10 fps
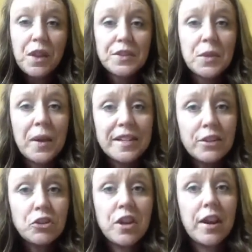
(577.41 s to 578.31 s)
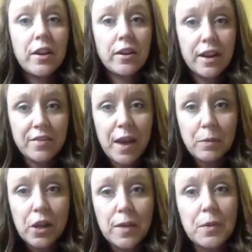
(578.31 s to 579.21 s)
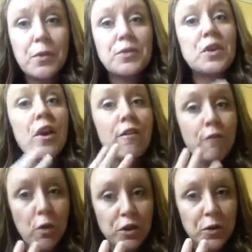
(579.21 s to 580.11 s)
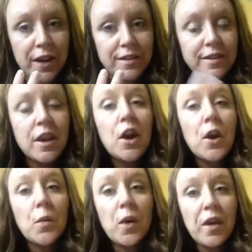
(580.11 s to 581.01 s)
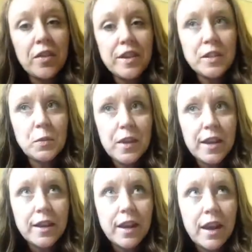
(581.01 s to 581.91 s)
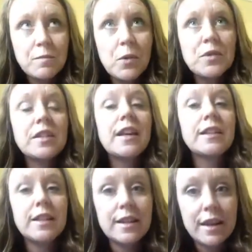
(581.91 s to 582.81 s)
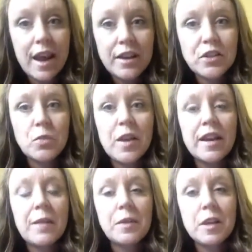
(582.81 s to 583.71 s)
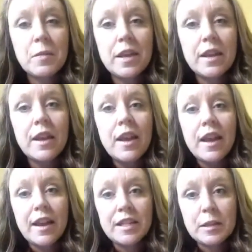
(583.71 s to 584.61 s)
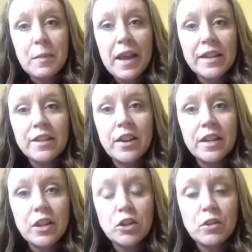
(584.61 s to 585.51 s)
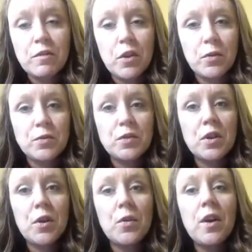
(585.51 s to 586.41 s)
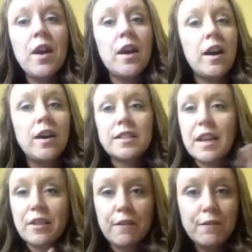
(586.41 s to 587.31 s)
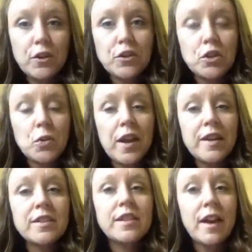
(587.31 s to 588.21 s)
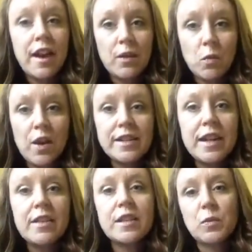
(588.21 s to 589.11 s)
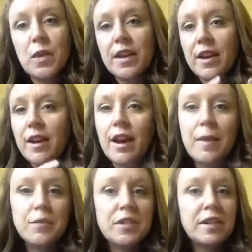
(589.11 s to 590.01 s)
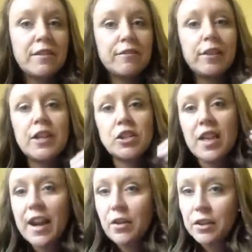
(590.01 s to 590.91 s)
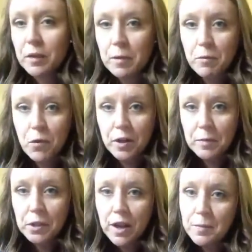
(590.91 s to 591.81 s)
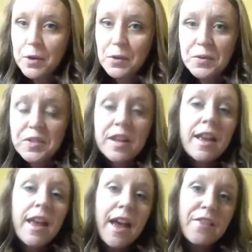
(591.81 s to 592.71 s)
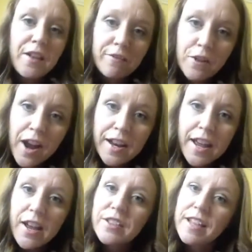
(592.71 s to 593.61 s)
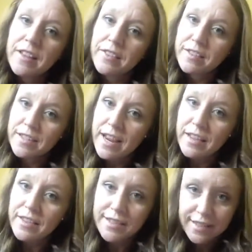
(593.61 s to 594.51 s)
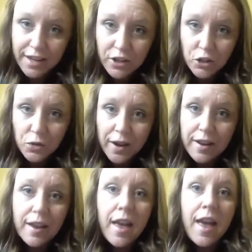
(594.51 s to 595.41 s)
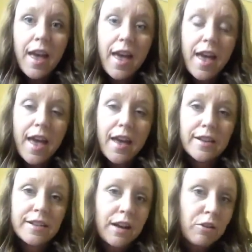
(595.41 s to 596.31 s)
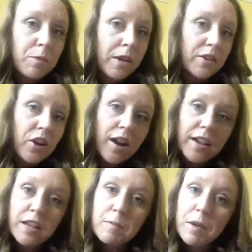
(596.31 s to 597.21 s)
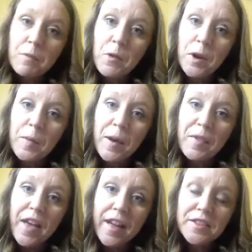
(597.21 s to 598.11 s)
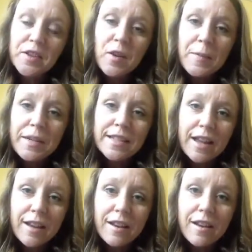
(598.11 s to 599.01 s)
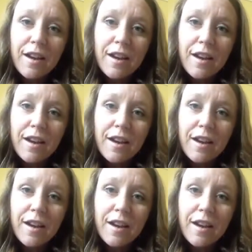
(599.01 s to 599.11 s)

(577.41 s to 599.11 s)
So I did share in that blog post 4 traits. Well, this week and most likely next week, I'm going to be expanding on each of those. So I'll take the first trait and one day this week, I'm just going to flesh that out a little bit more in a blog post. And then Friday, I'll take the second trait, and I will be talking a bit more about that. So I'm excited.